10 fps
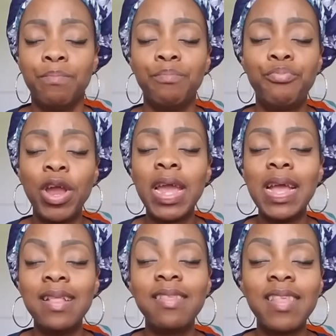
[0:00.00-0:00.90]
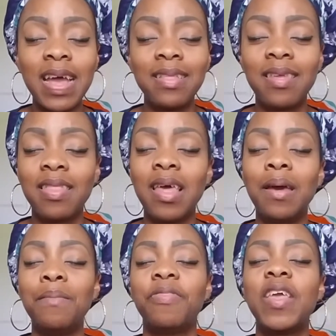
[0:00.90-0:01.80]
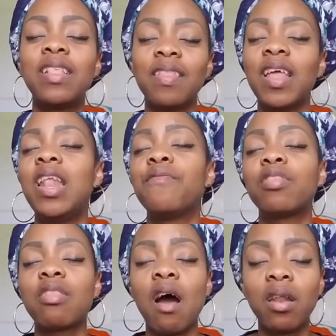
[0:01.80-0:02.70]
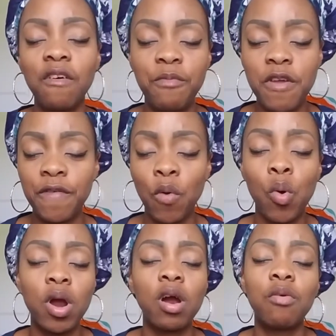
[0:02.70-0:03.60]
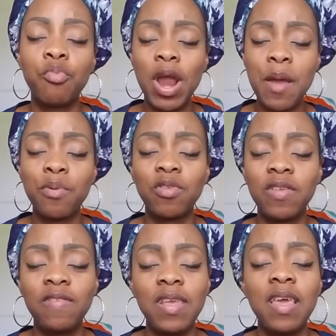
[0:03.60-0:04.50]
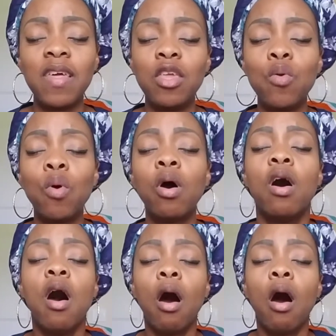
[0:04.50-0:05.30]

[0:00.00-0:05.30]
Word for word: bring insight to them, things that they never thought of before, or were able to see, that you will